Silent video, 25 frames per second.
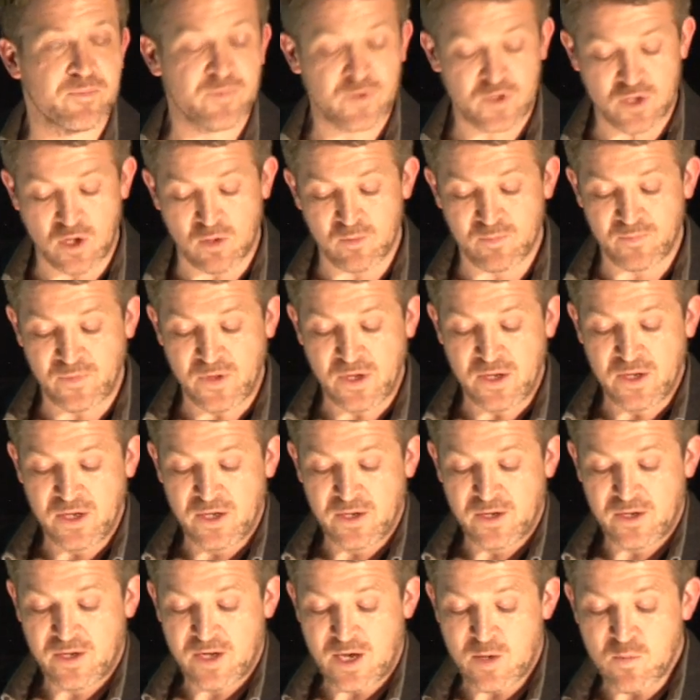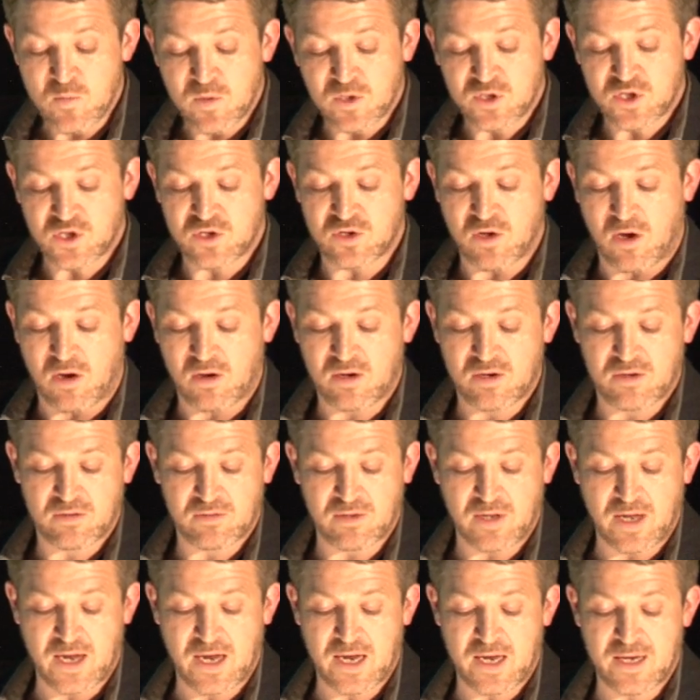So in Woodstock
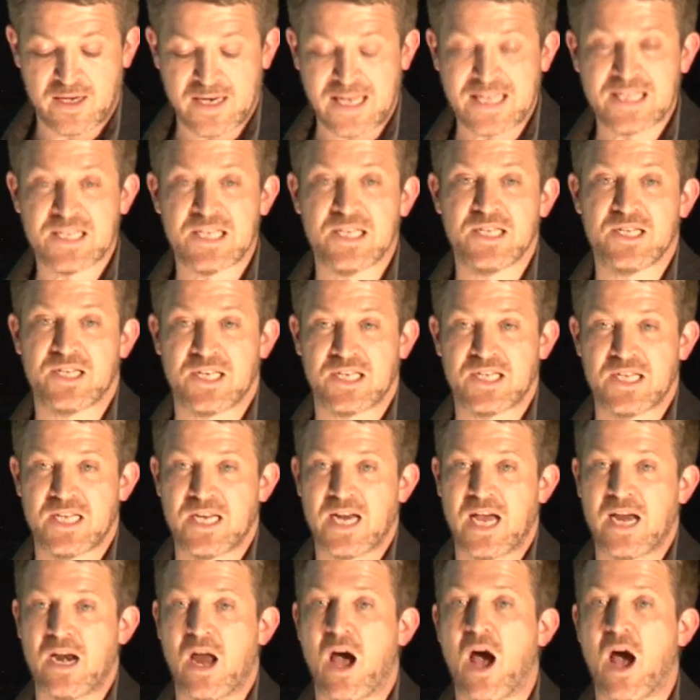in 1969,